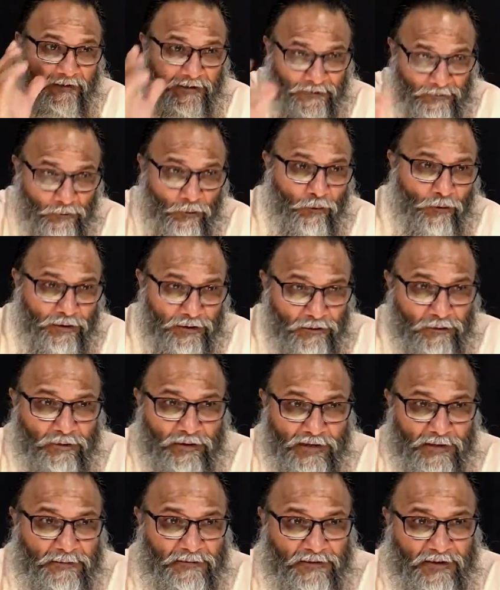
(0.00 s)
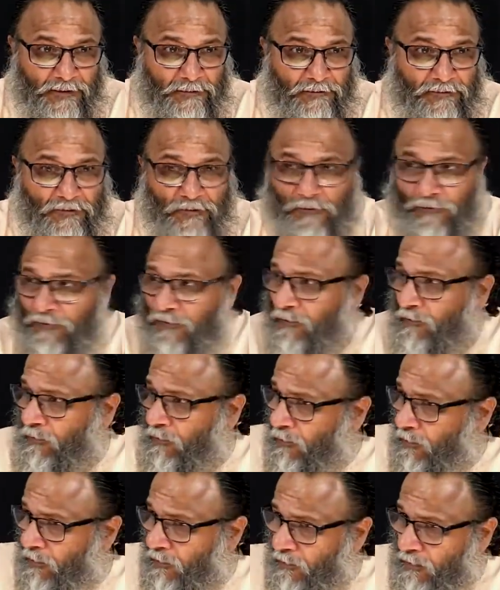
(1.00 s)
when you go into deep sleep. So the
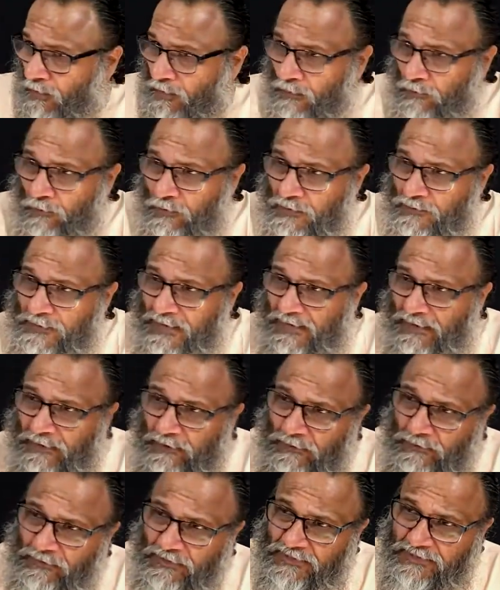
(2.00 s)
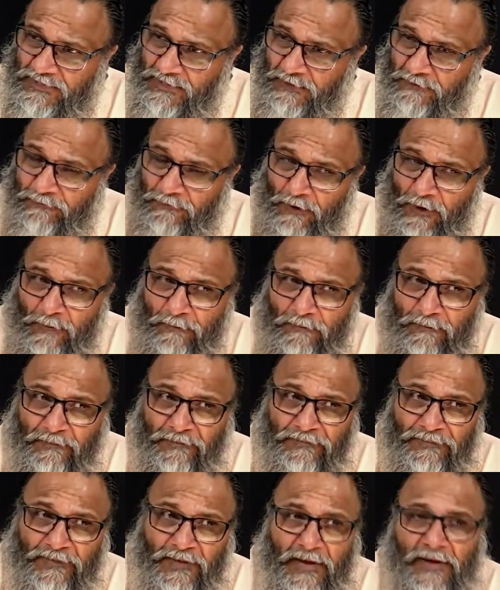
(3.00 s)
whole world goes back into the seed form
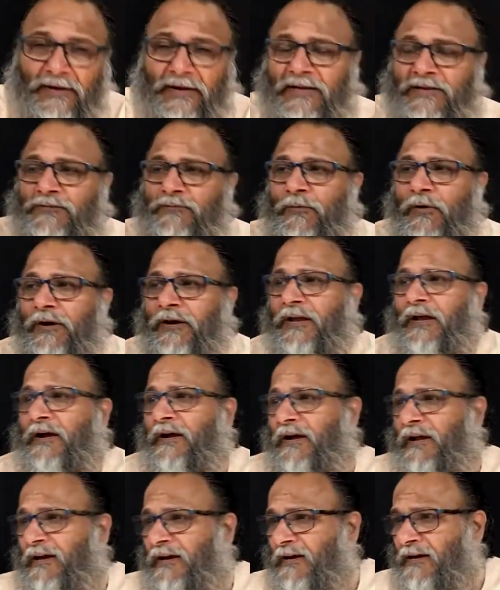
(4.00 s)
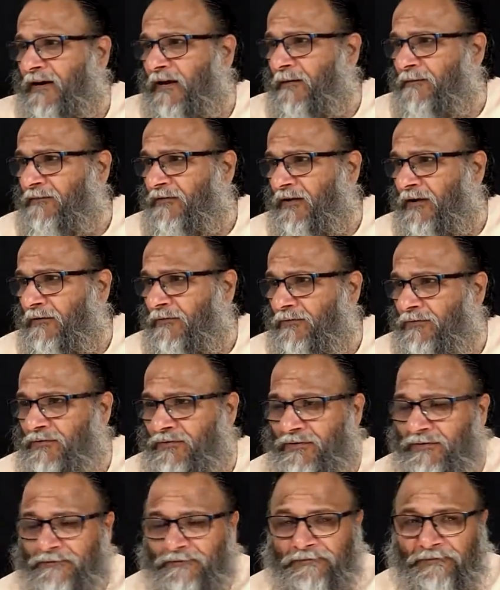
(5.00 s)
and next morning again it comes
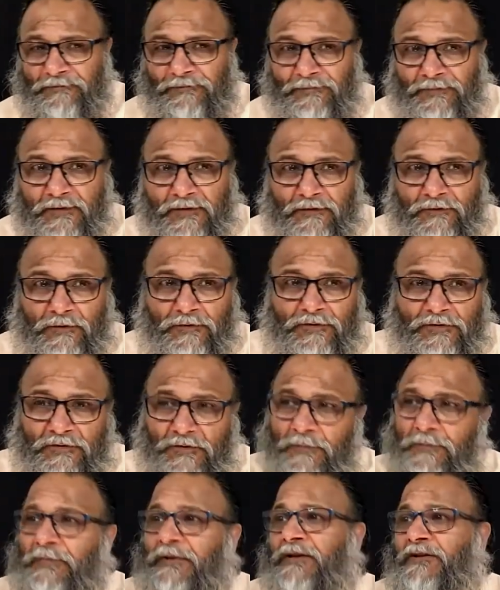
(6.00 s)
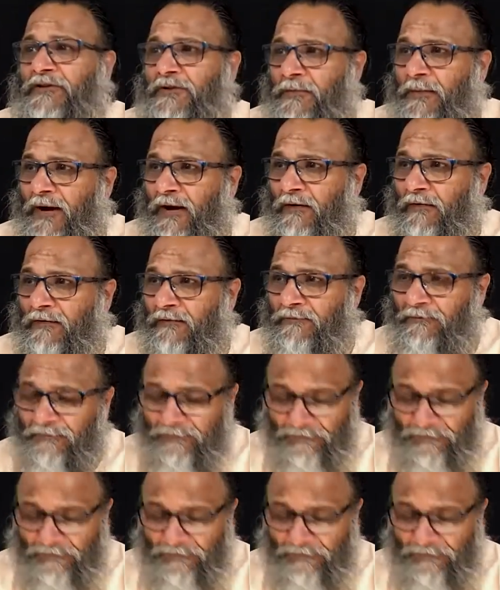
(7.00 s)
out. So this is Bijabha.